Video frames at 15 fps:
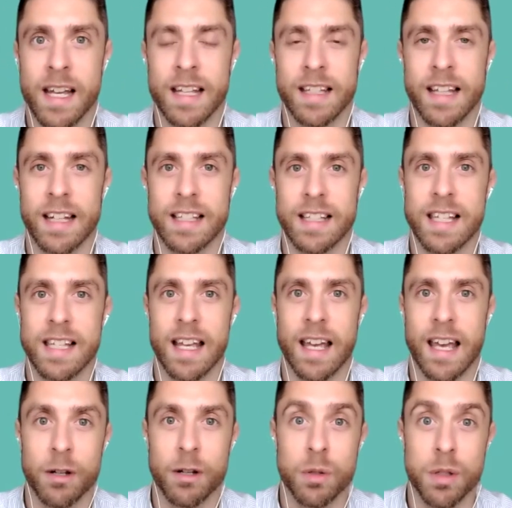That's
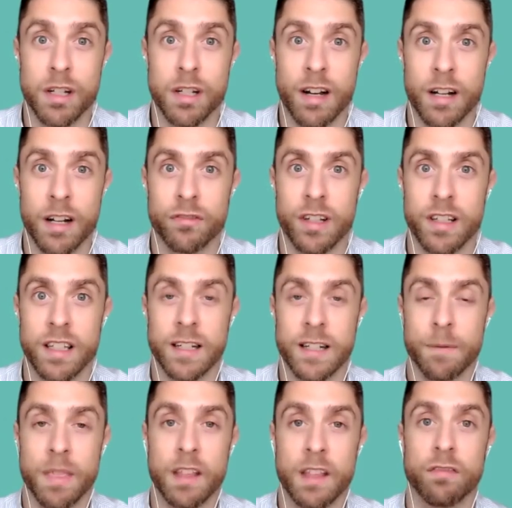equity crowdfunding
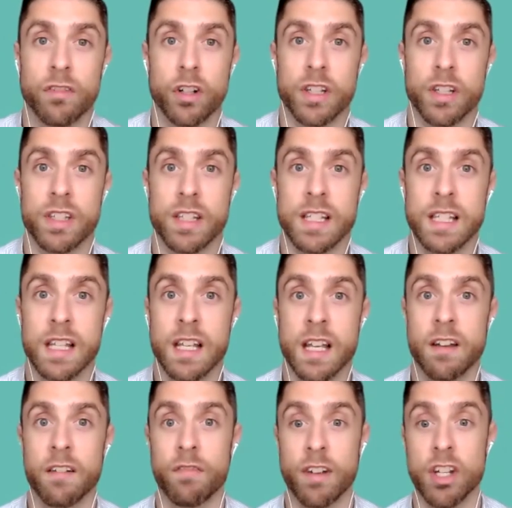versus
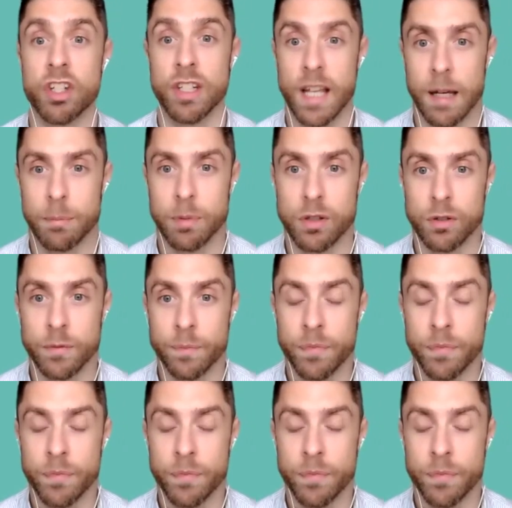venture capital.